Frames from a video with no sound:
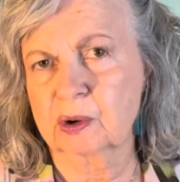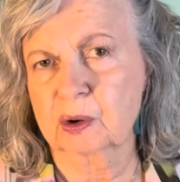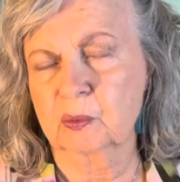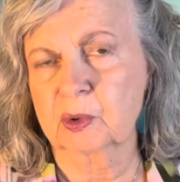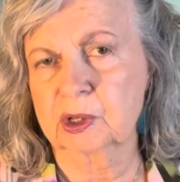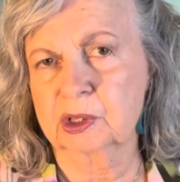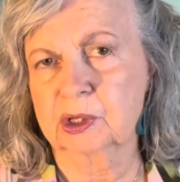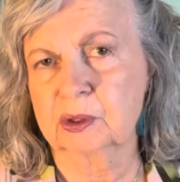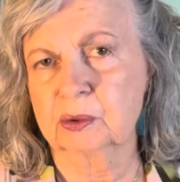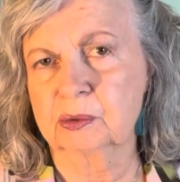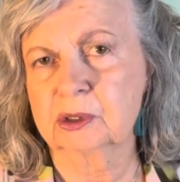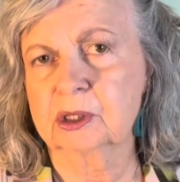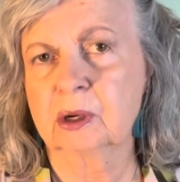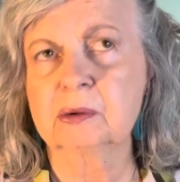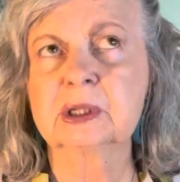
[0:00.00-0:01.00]
it with you.
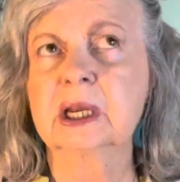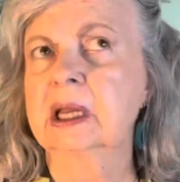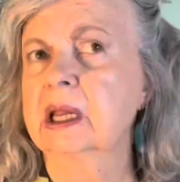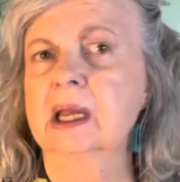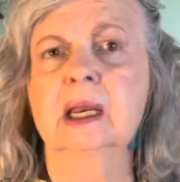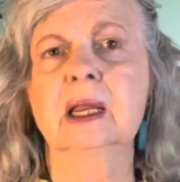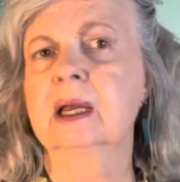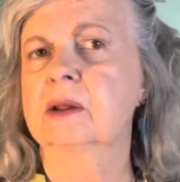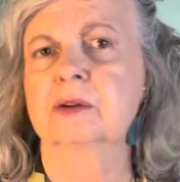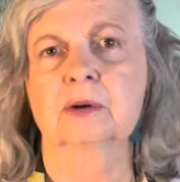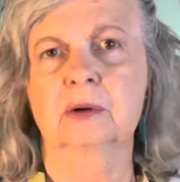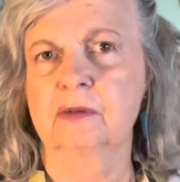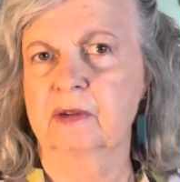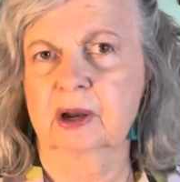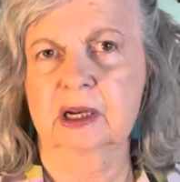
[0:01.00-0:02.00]
Don't take any other
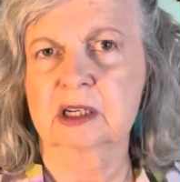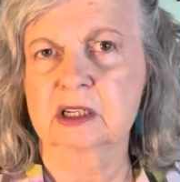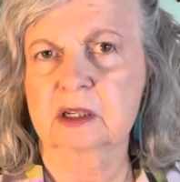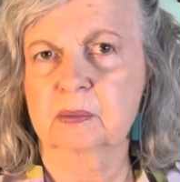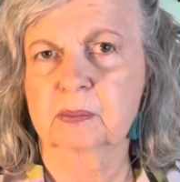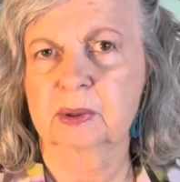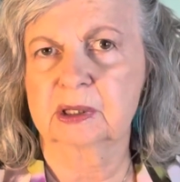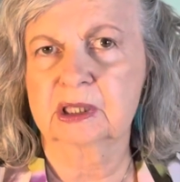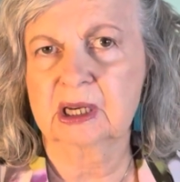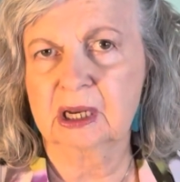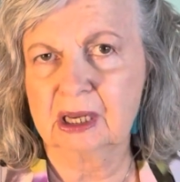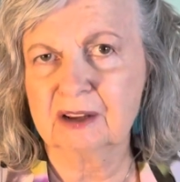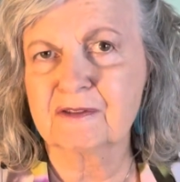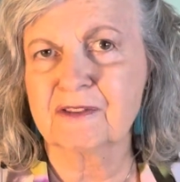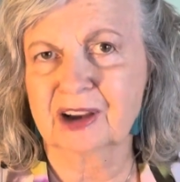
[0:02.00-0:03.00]
advice, but
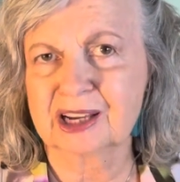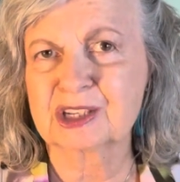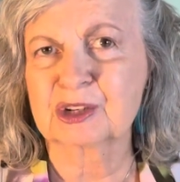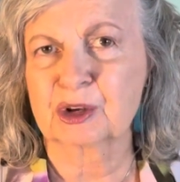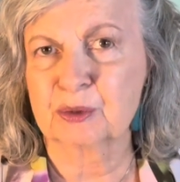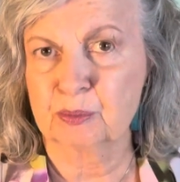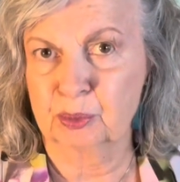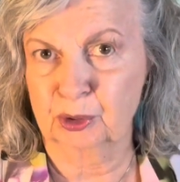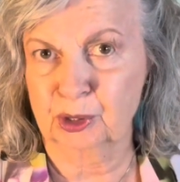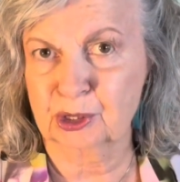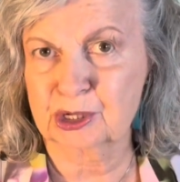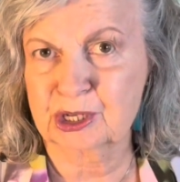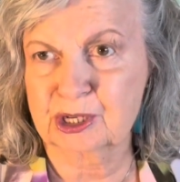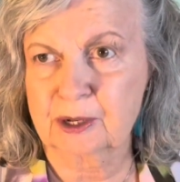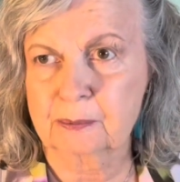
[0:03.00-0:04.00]
take advice on
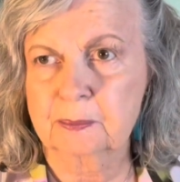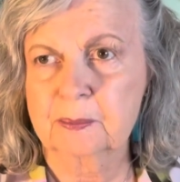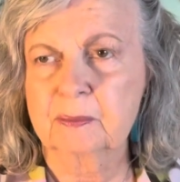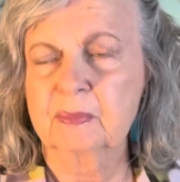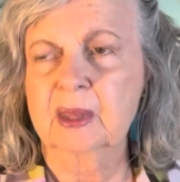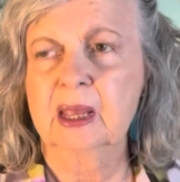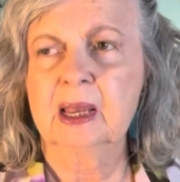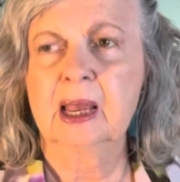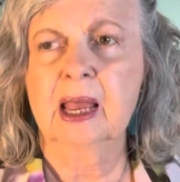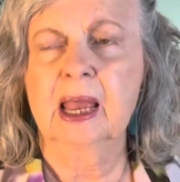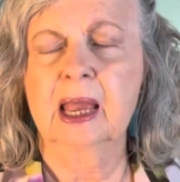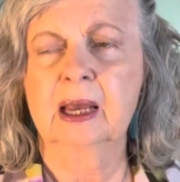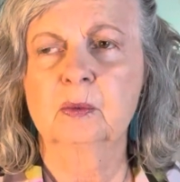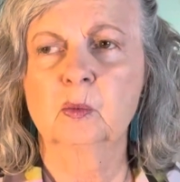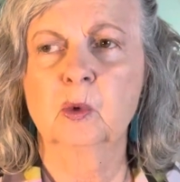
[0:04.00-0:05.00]
books.
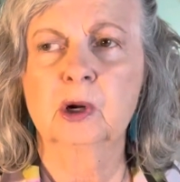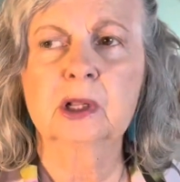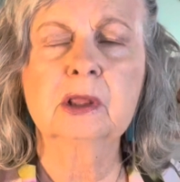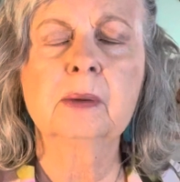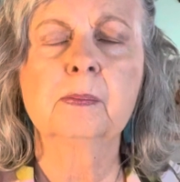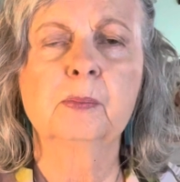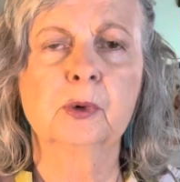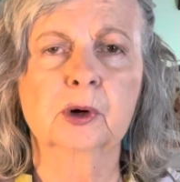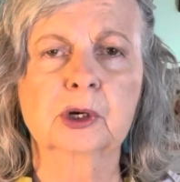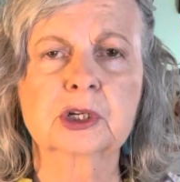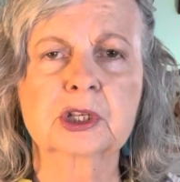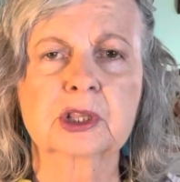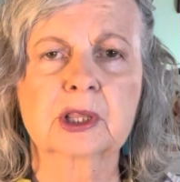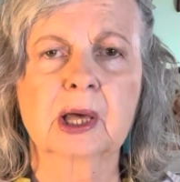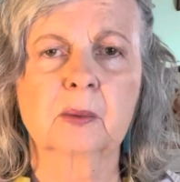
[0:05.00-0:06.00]
And one of the books
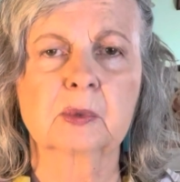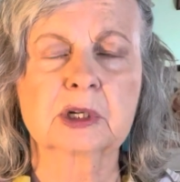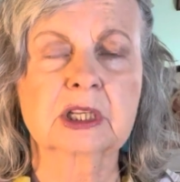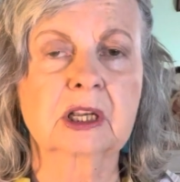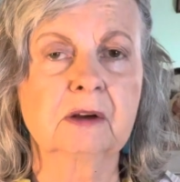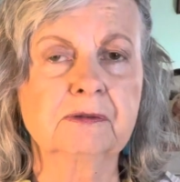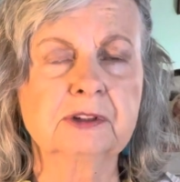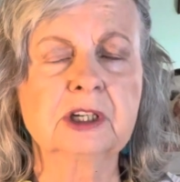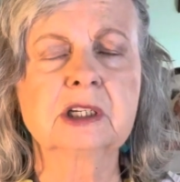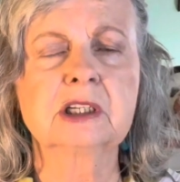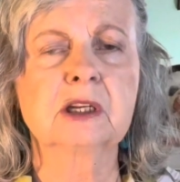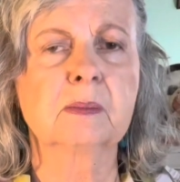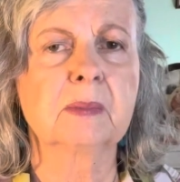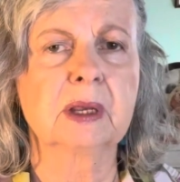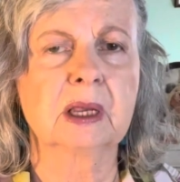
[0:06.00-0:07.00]
that was gifted
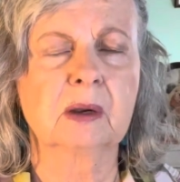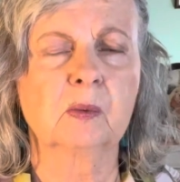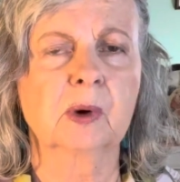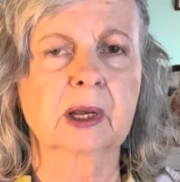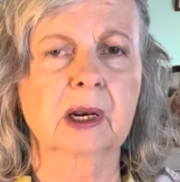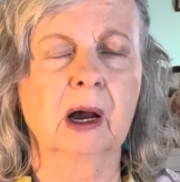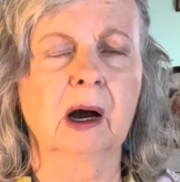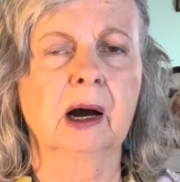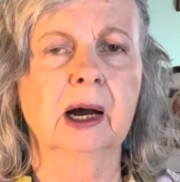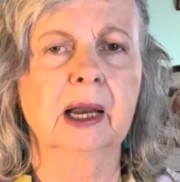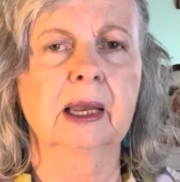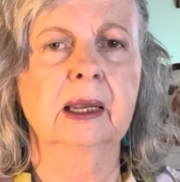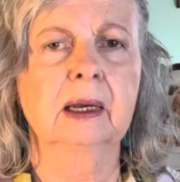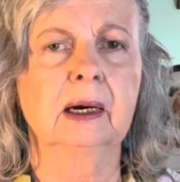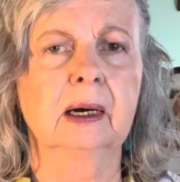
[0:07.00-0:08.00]
to me when
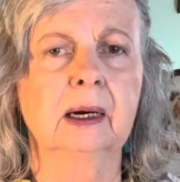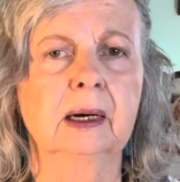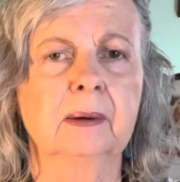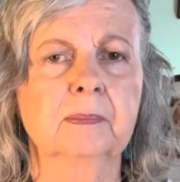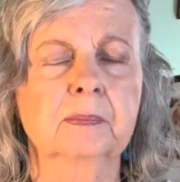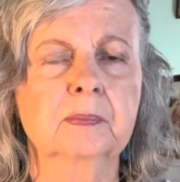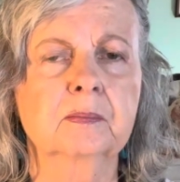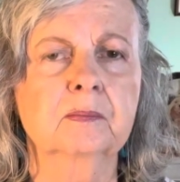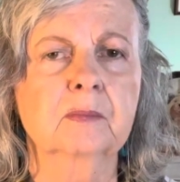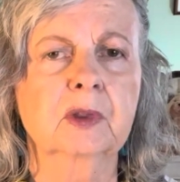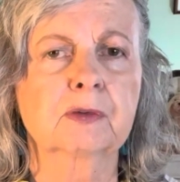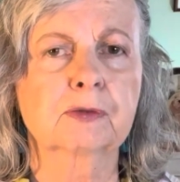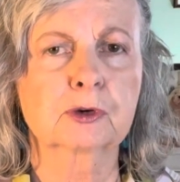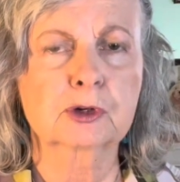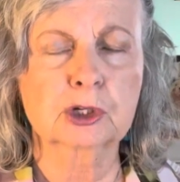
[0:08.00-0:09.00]
I
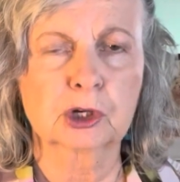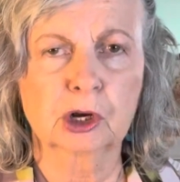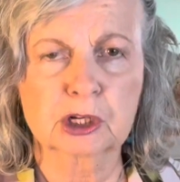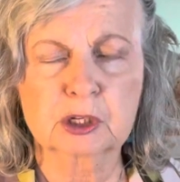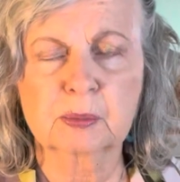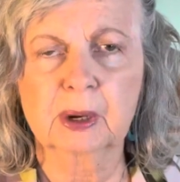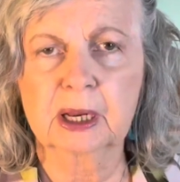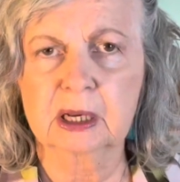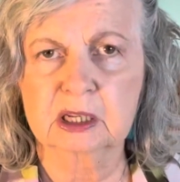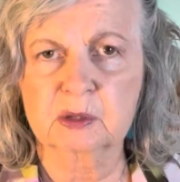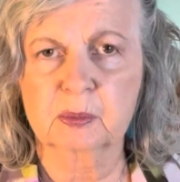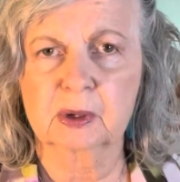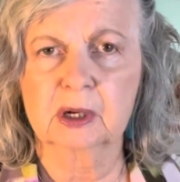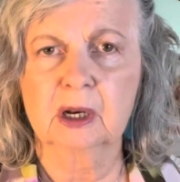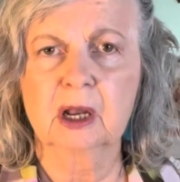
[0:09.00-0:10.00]
first lost my
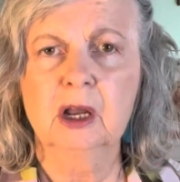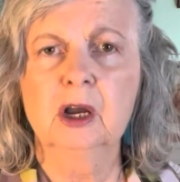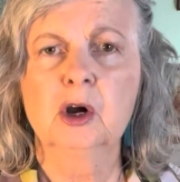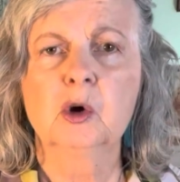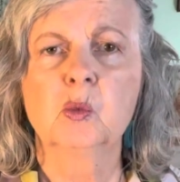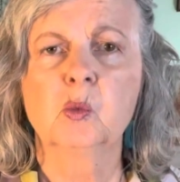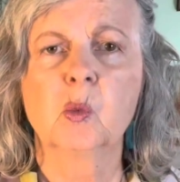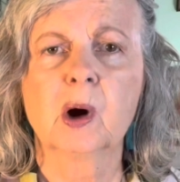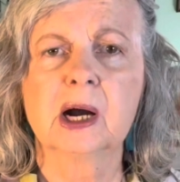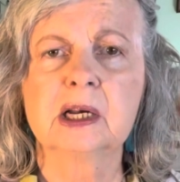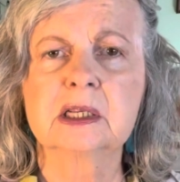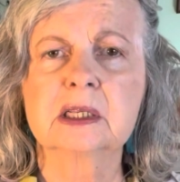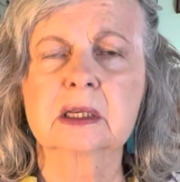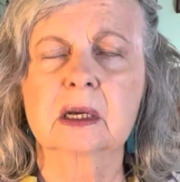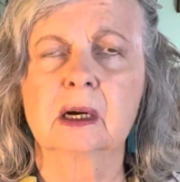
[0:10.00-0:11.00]
husband
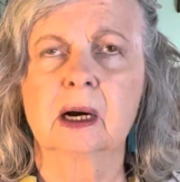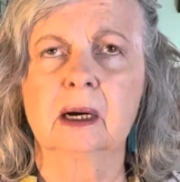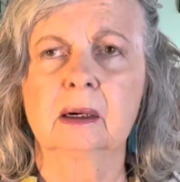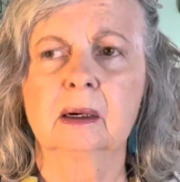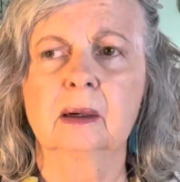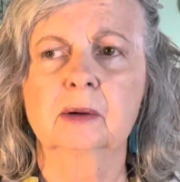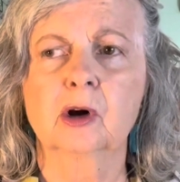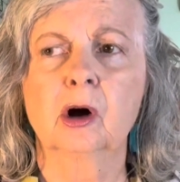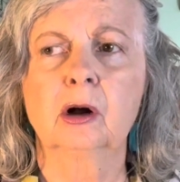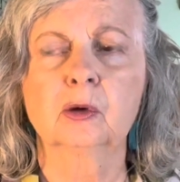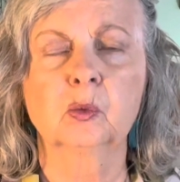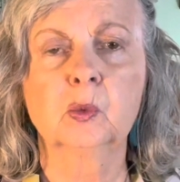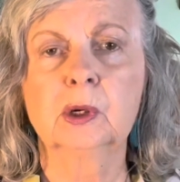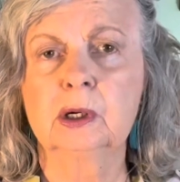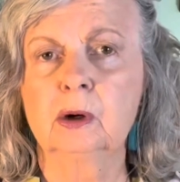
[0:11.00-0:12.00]
was
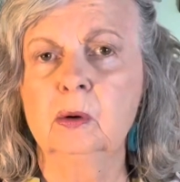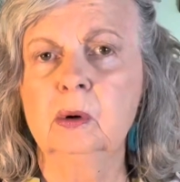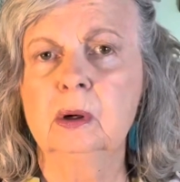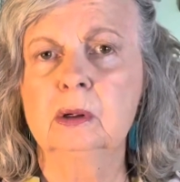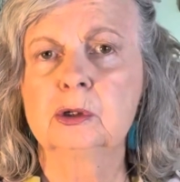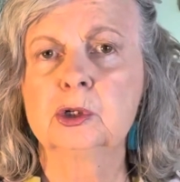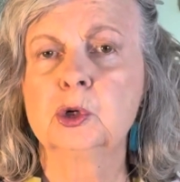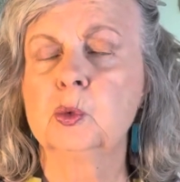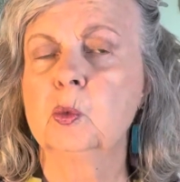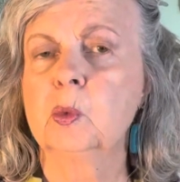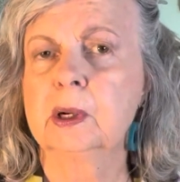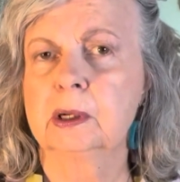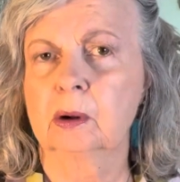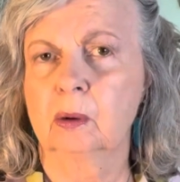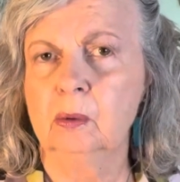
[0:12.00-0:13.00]
called Widow to
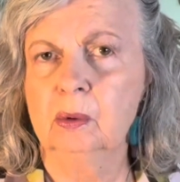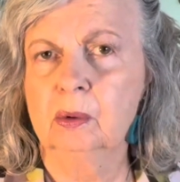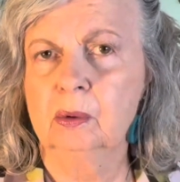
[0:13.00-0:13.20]
Widow.